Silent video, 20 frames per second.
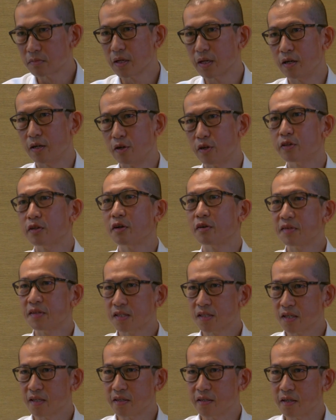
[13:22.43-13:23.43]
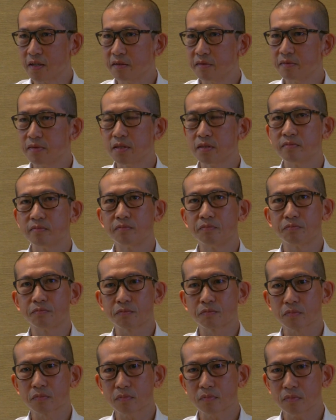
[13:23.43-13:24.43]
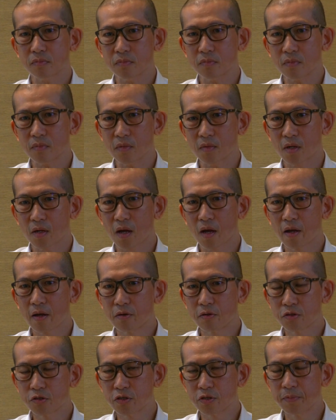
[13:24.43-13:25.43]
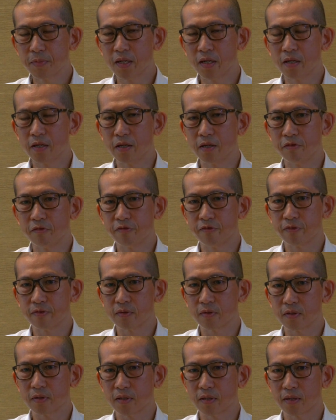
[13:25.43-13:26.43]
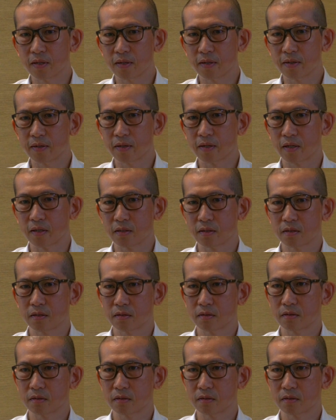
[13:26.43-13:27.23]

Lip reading: a lot of incentives. I also believe that